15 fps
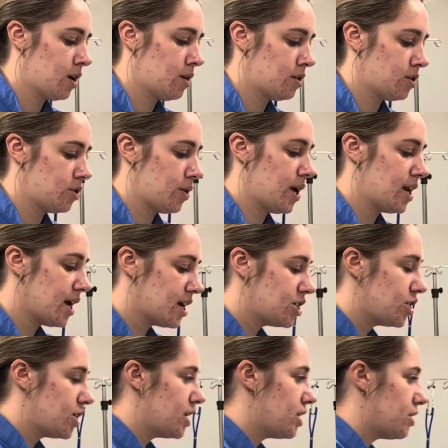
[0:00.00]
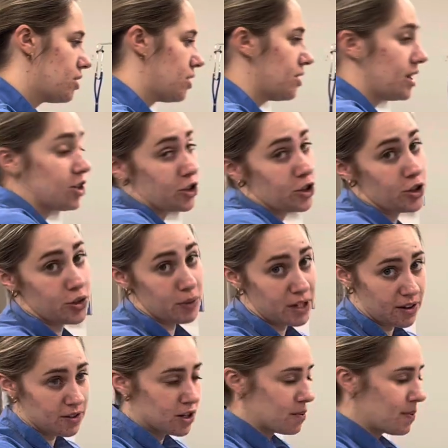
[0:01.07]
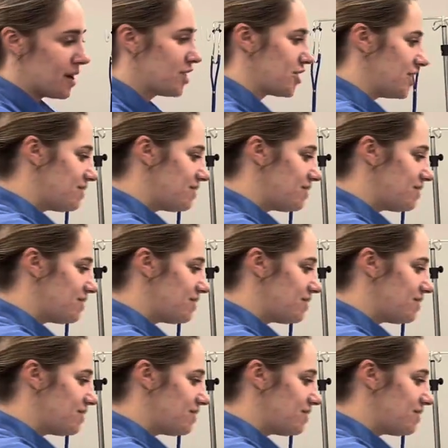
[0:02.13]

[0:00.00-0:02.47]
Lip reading: do hand hygiene and introduce myself to the patient.